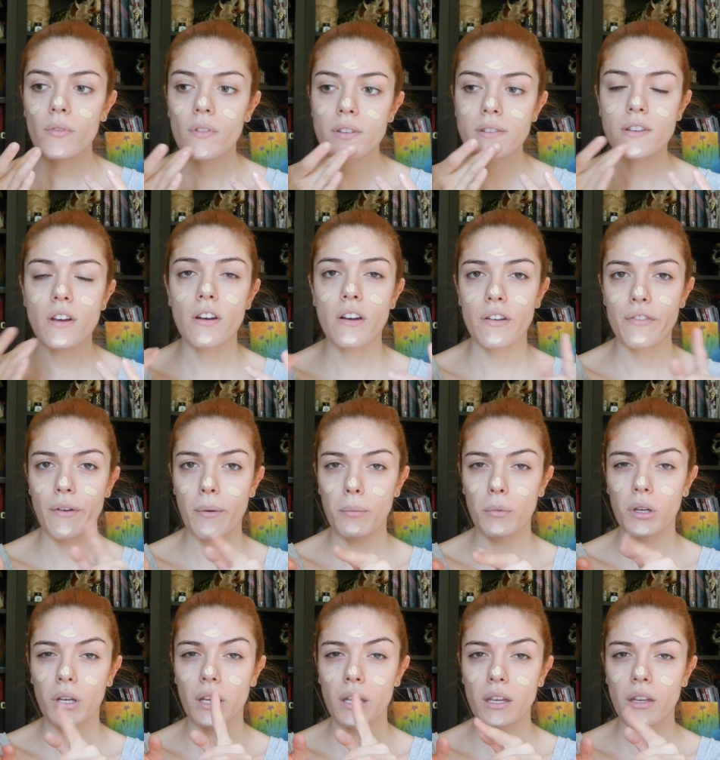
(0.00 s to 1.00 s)
Sorry if I'm
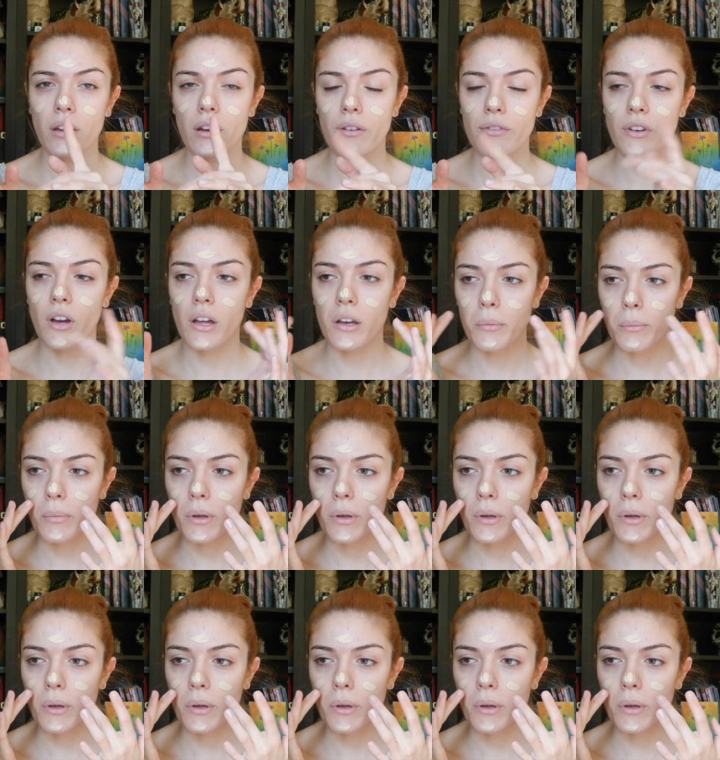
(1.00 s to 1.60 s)
looking here, I've got a